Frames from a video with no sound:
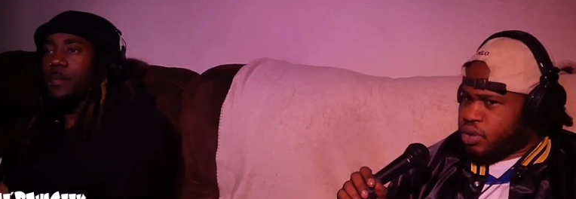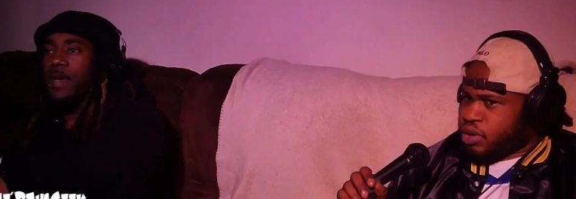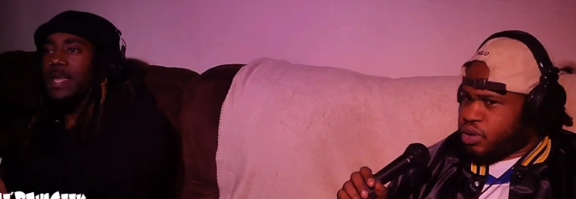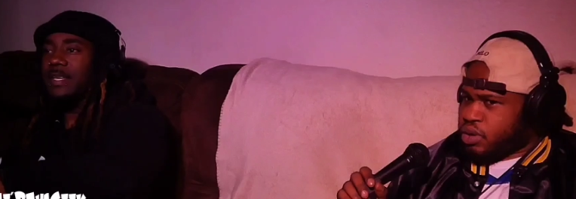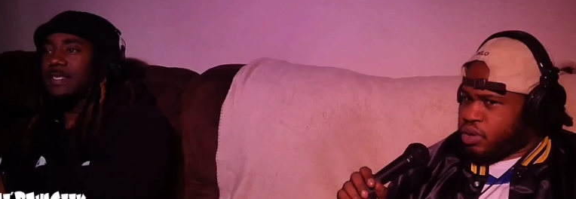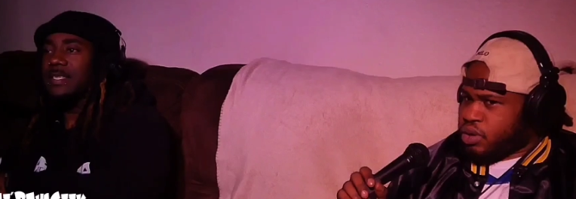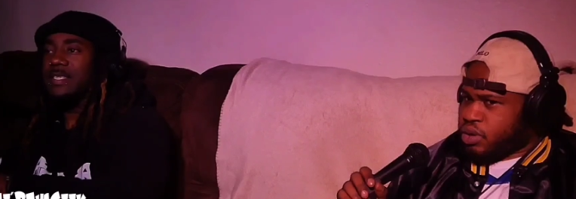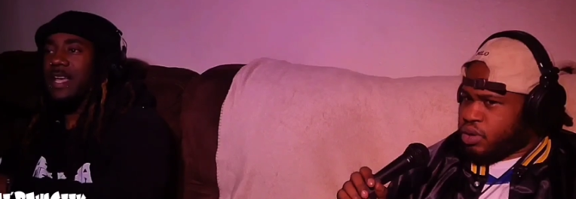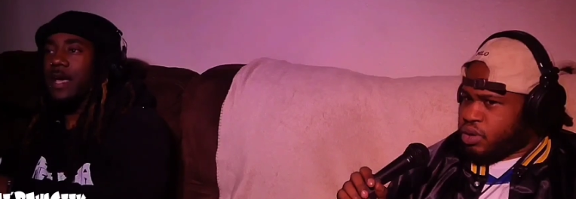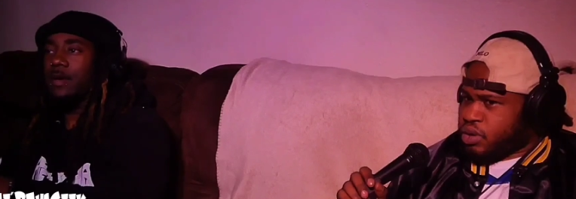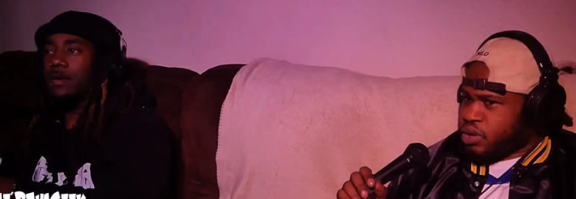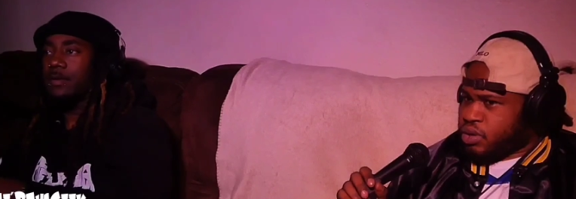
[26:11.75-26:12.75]
Speaker 1: Paramedics
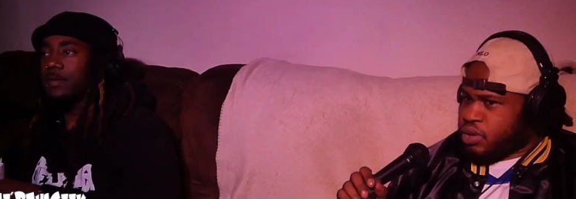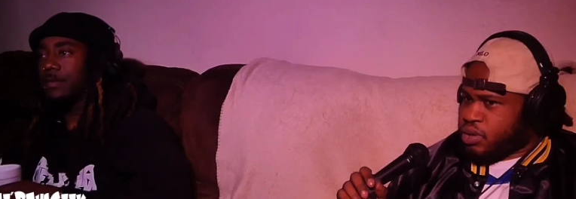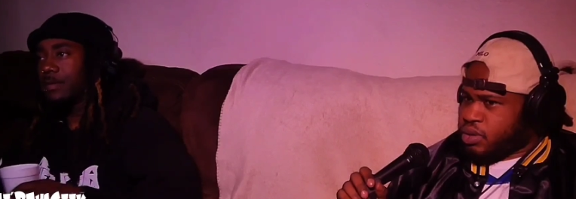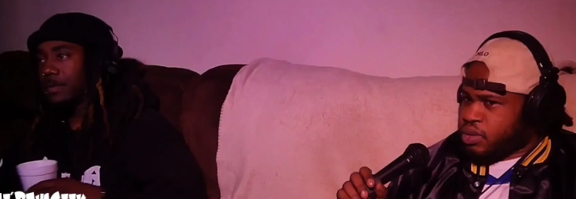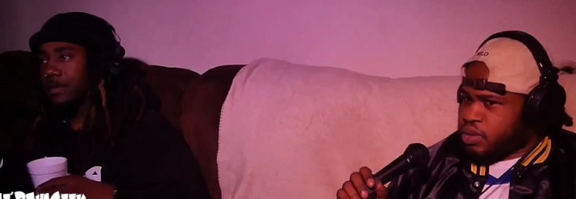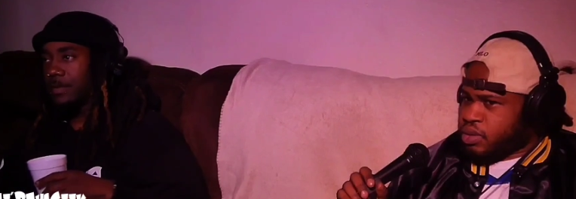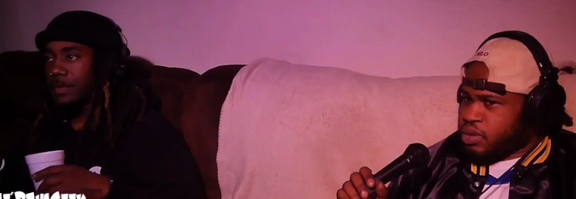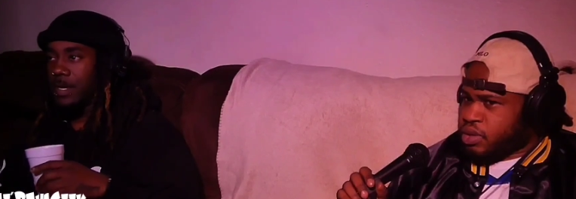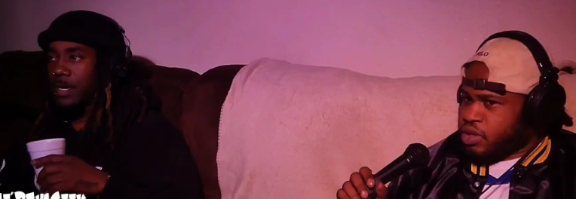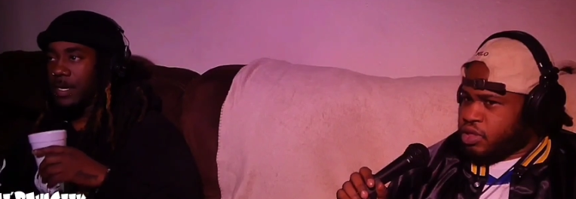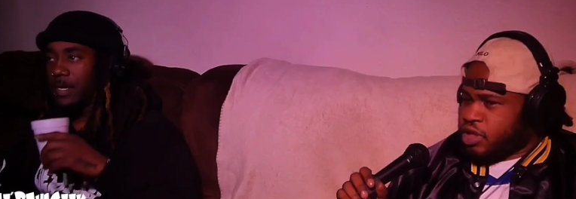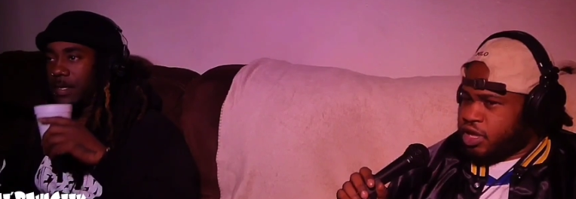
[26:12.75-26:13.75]
is out.
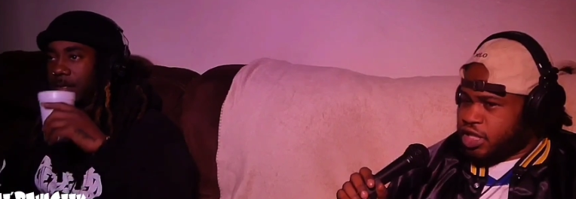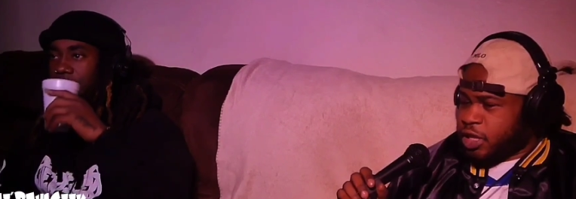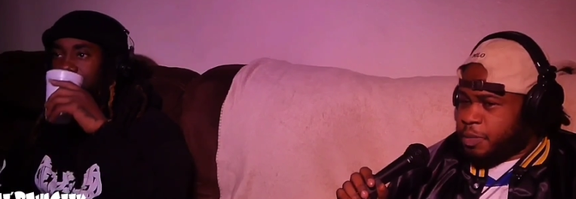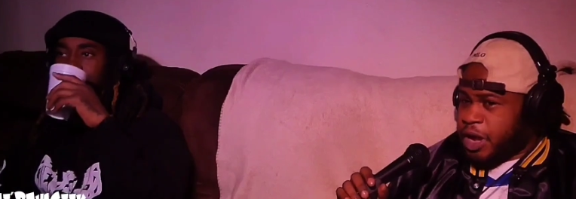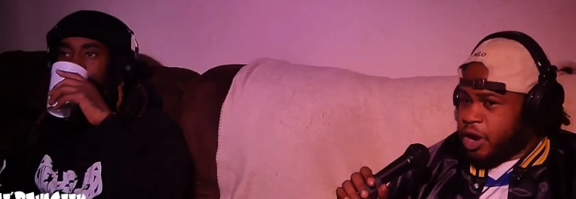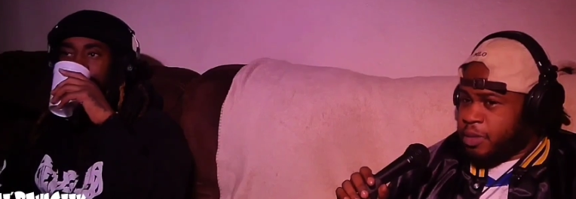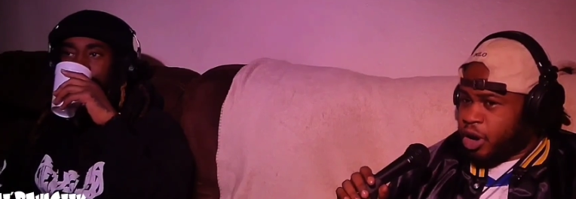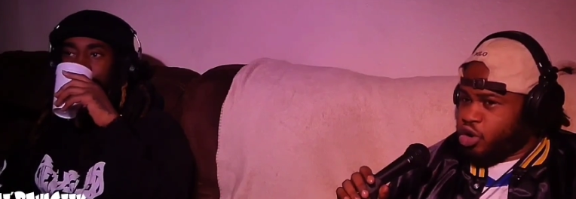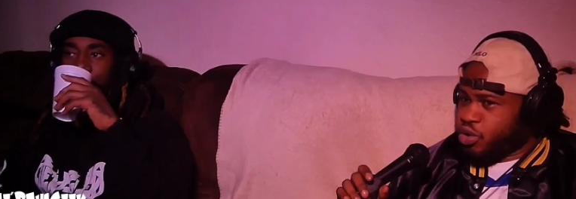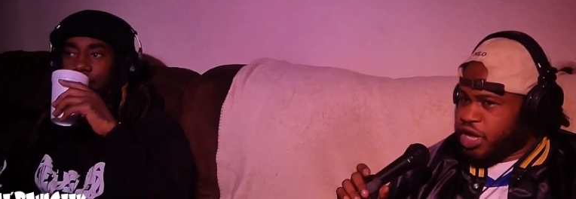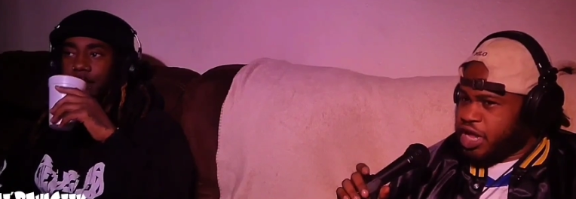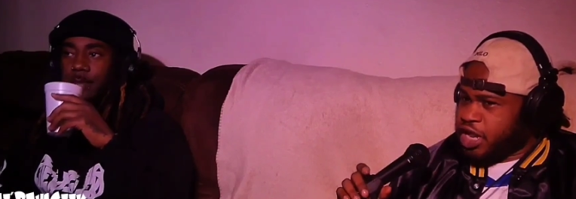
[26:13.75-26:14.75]
Huh?
Speaker 2: That's a param.
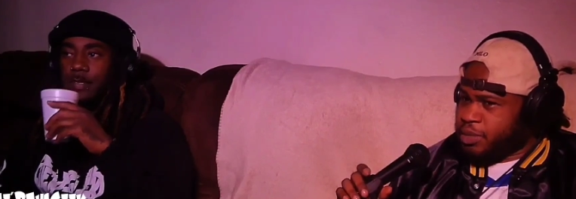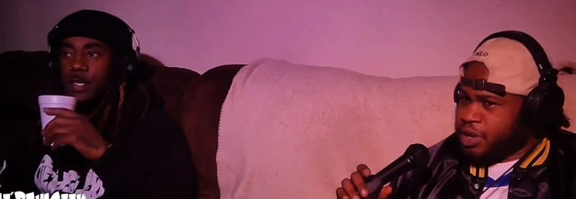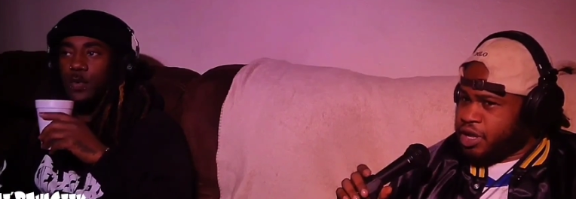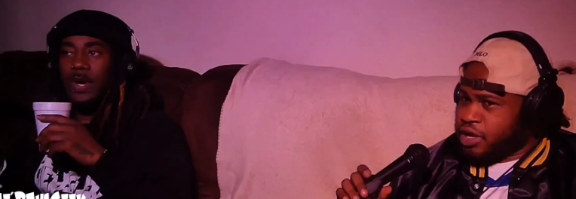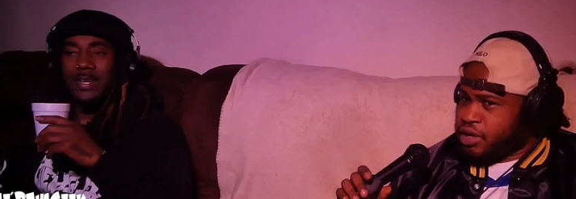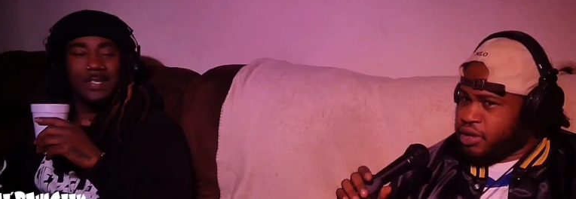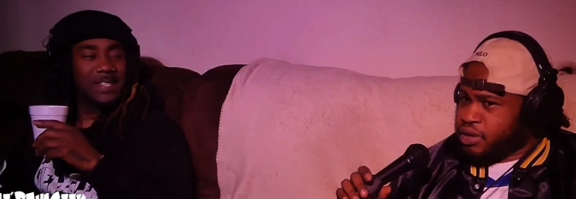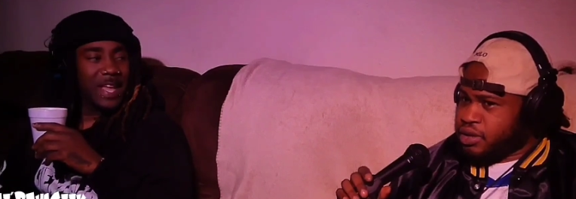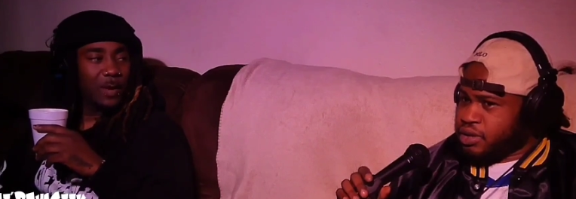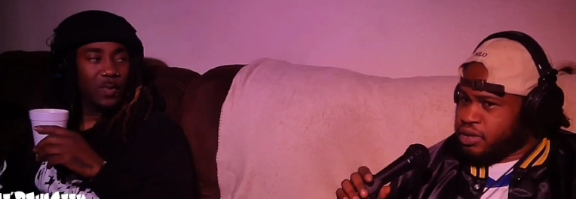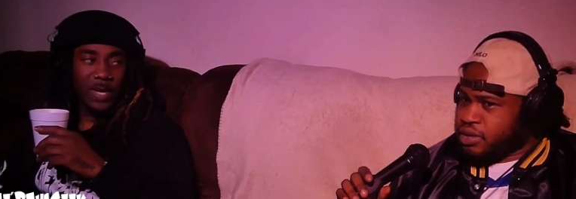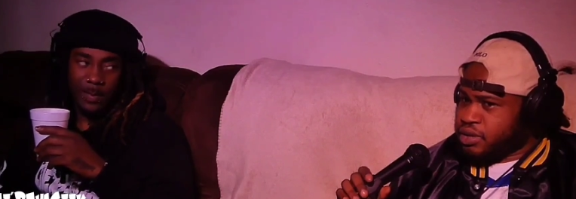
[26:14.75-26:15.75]
Are you kidding me? You
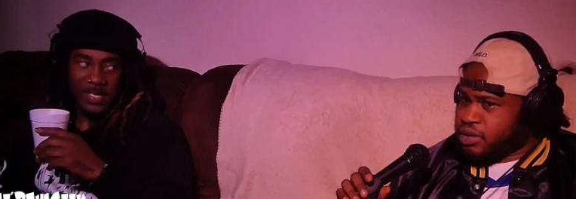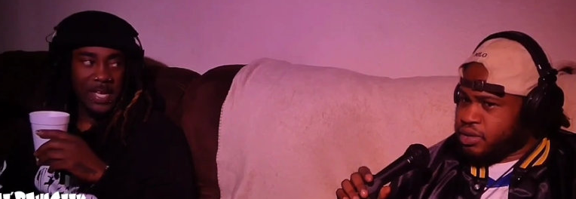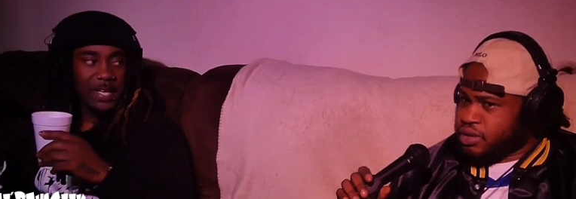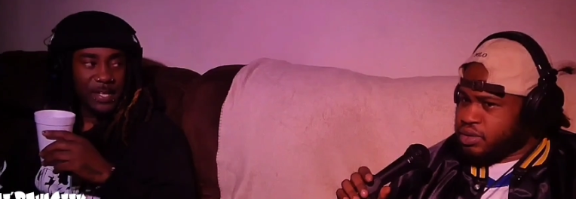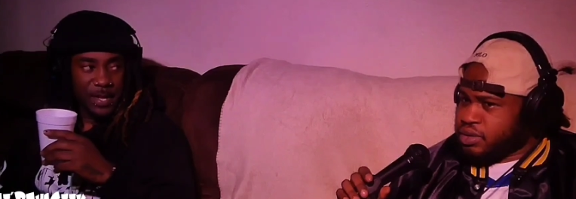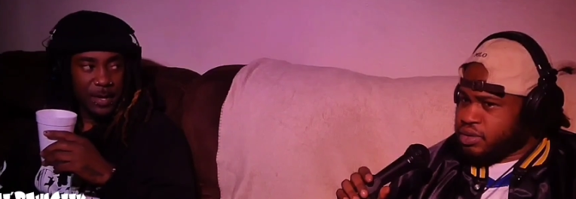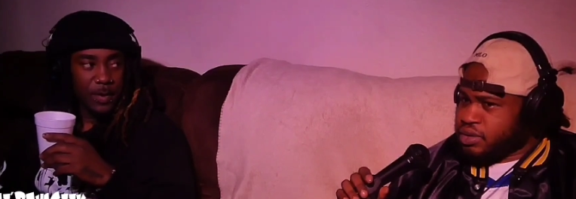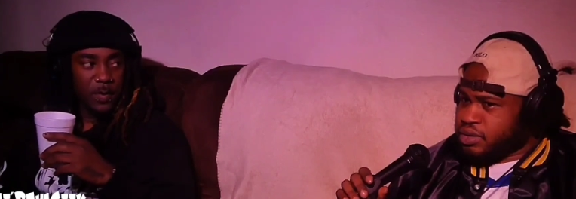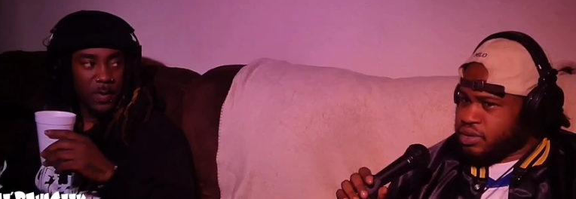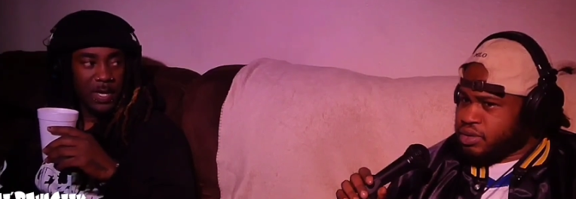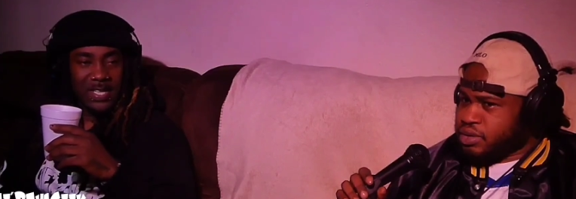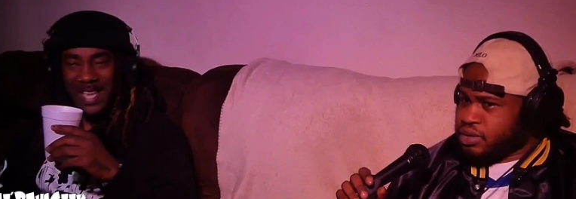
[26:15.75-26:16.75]
Speaker 1: understand what I'm telling you?